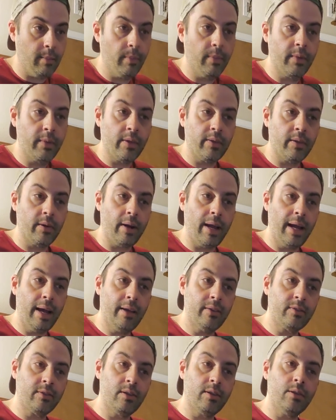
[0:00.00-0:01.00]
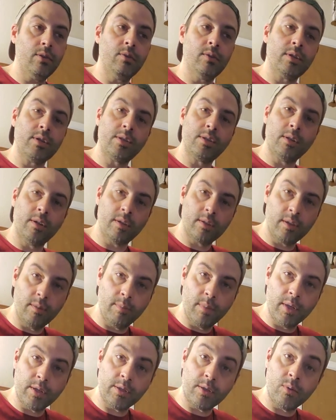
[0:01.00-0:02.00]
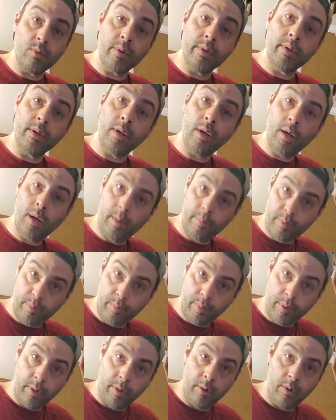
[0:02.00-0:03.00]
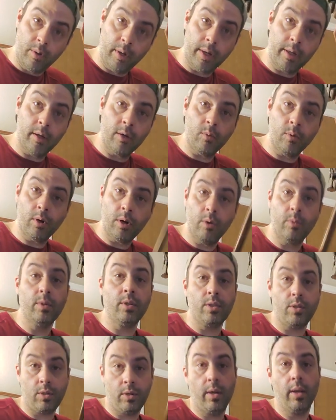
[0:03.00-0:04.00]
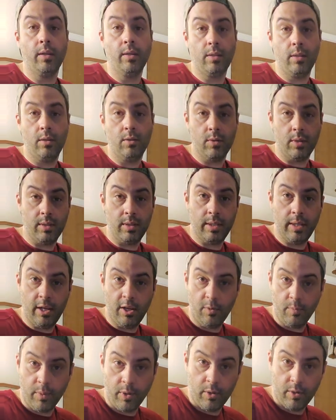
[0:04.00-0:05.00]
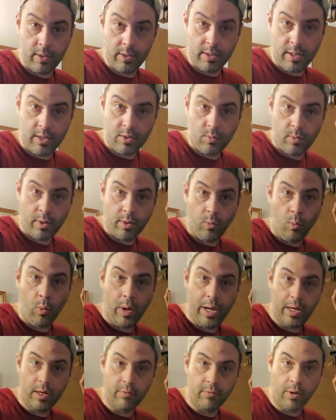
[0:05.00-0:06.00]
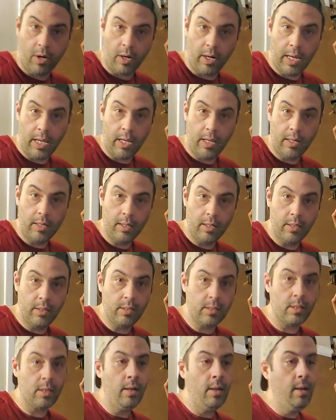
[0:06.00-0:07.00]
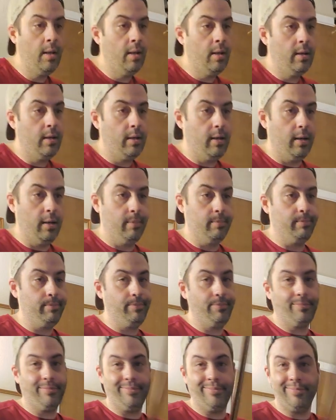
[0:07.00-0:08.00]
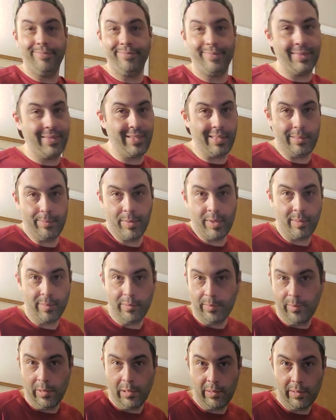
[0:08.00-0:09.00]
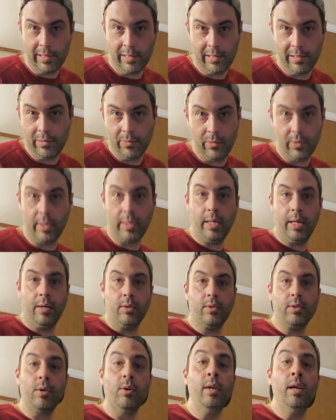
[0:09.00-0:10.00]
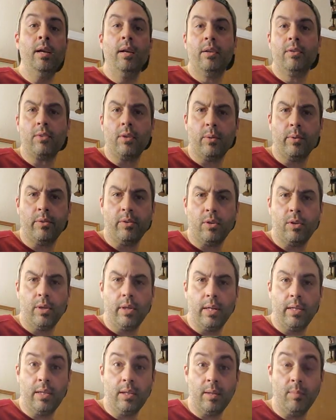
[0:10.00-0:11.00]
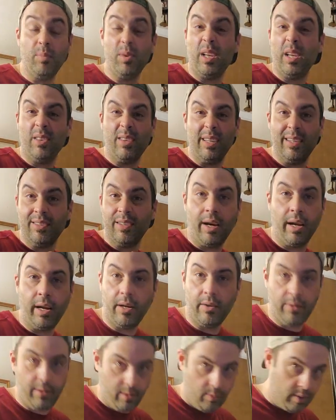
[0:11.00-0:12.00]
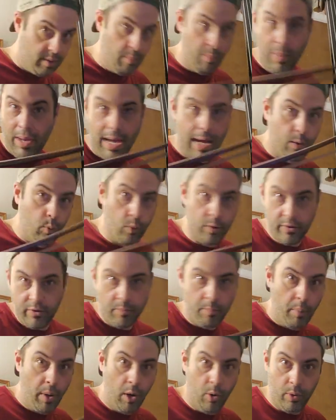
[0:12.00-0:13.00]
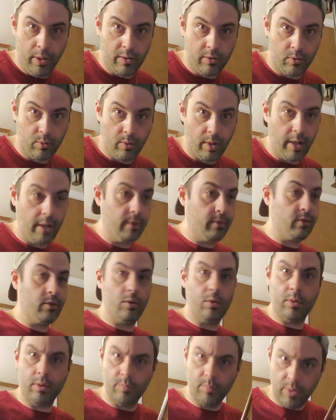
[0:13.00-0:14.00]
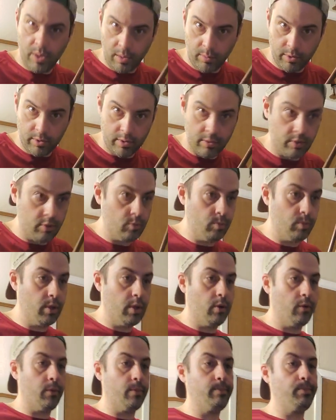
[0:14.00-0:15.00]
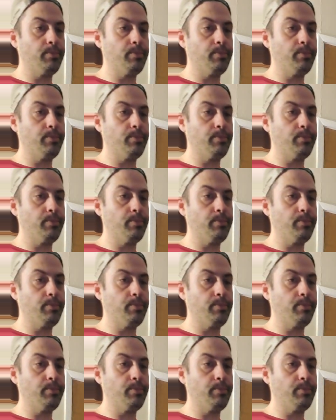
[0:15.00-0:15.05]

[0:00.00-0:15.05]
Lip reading: That they're asking you to start the measure with an up bow. I know we're always trying to use a down bow because that's where the weight of our hand is. Sometimes bowings don't work out, so it's always a good idea to play the entire thing with backwards bowings, right? So you can be able to do both.